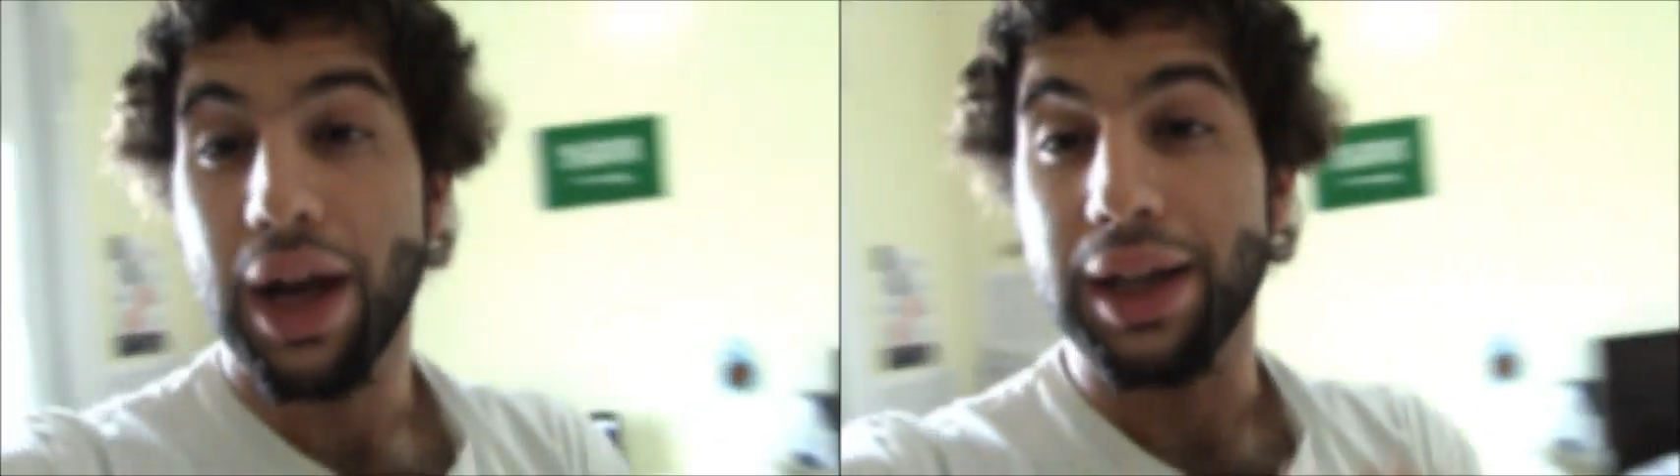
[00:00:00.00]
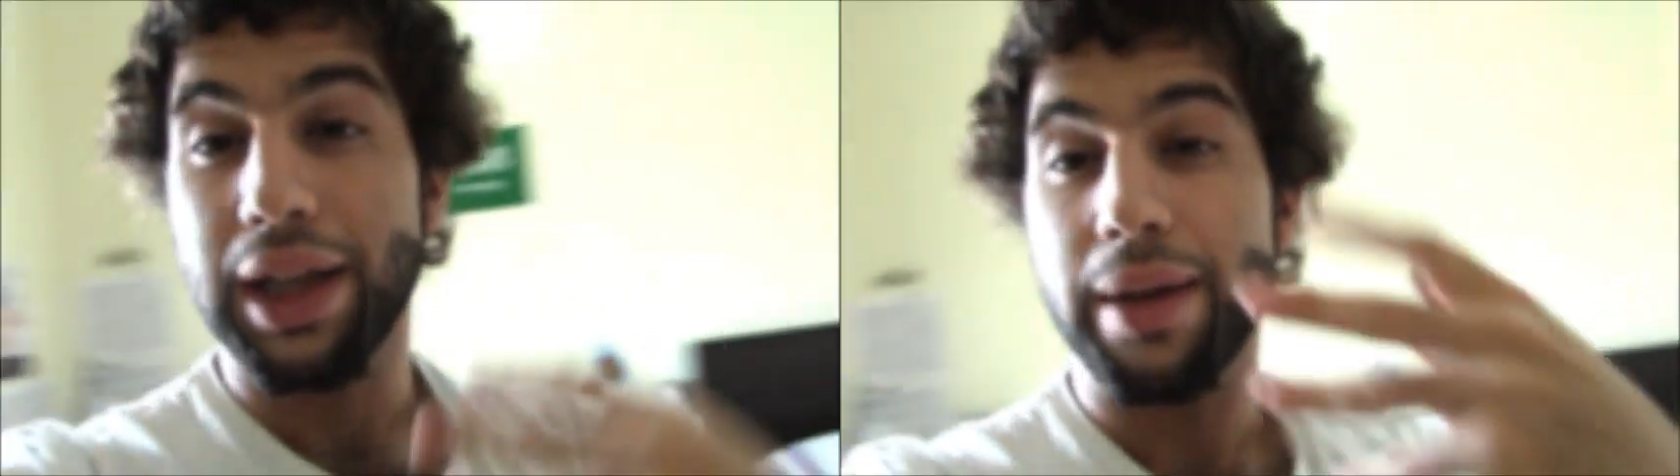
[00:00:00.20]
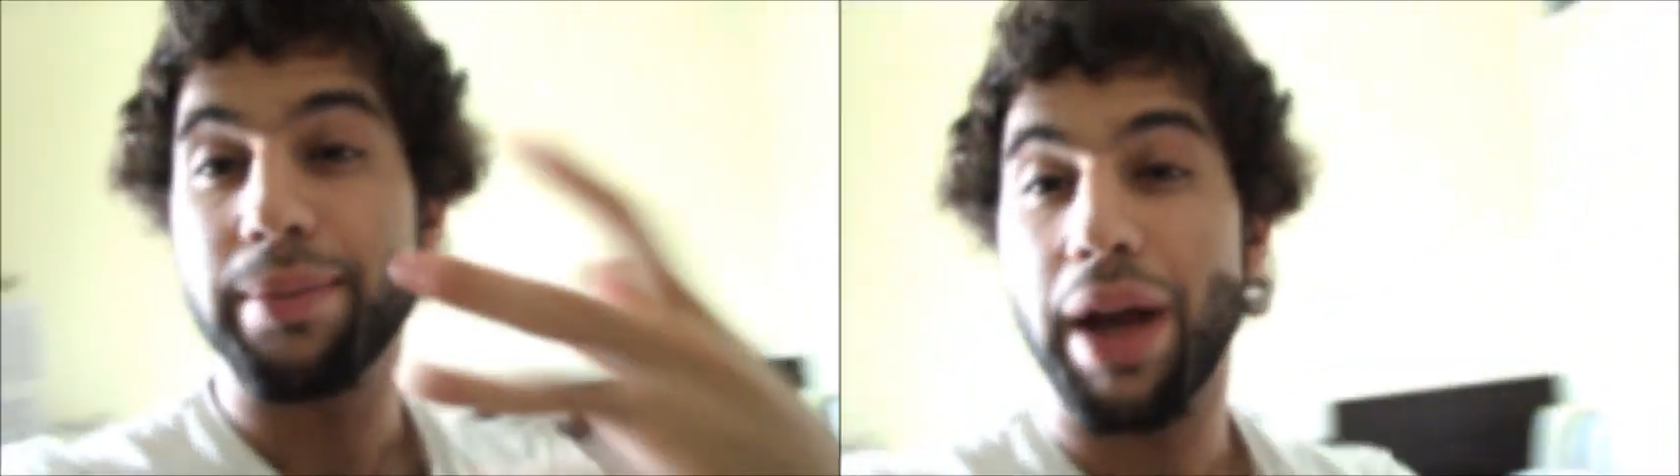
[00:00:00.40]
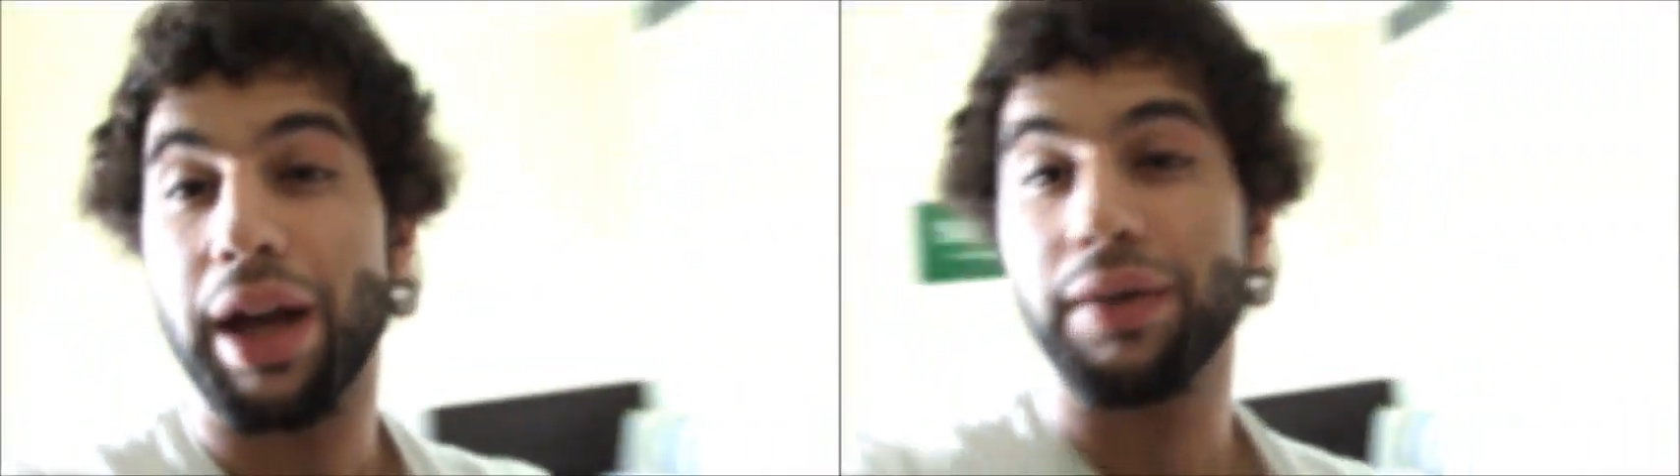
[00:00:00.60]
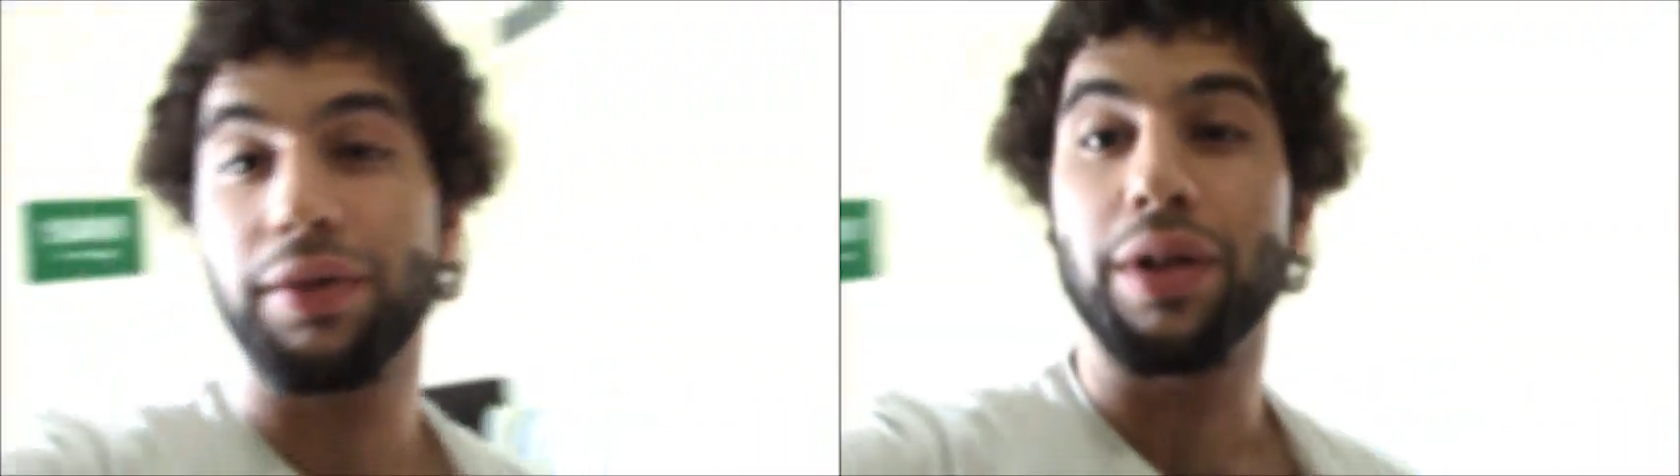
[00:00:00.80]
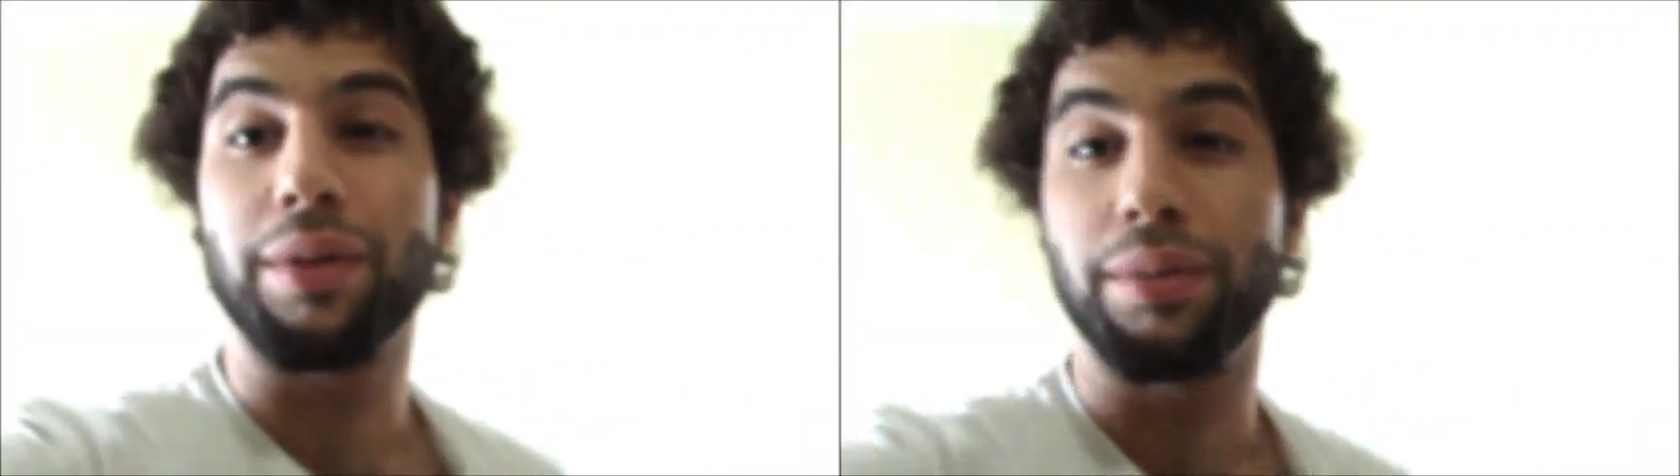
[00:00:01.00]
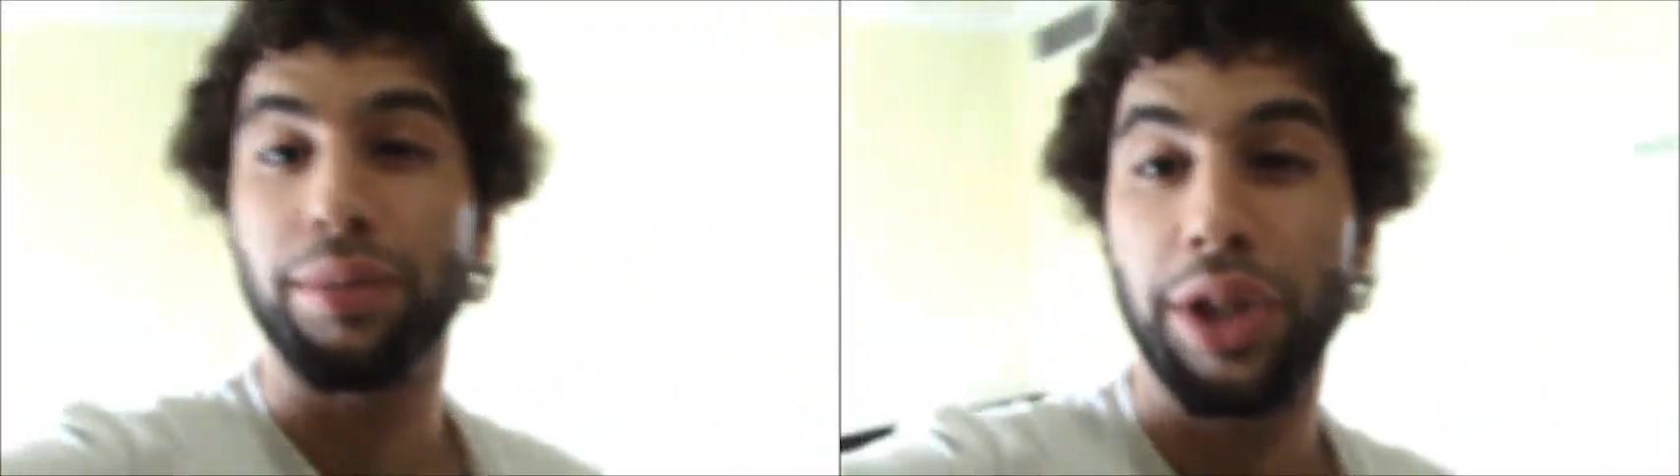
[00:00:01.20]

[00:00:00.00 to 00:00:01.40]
I came back from